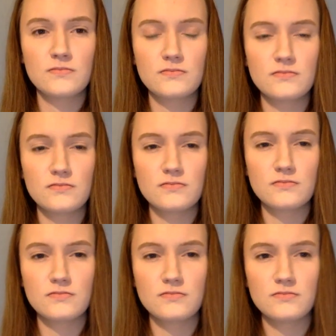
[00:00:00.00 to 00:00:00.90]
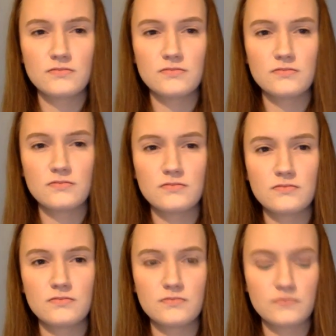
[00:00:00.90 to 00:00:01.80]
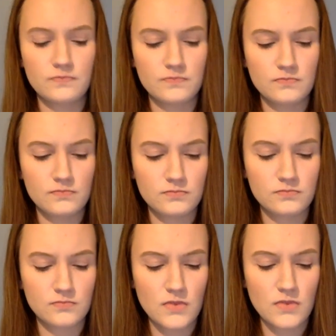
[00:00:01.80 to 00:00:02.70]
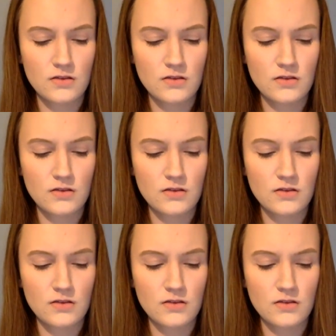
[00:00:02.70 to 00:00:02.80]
just feel like I want to be a good person.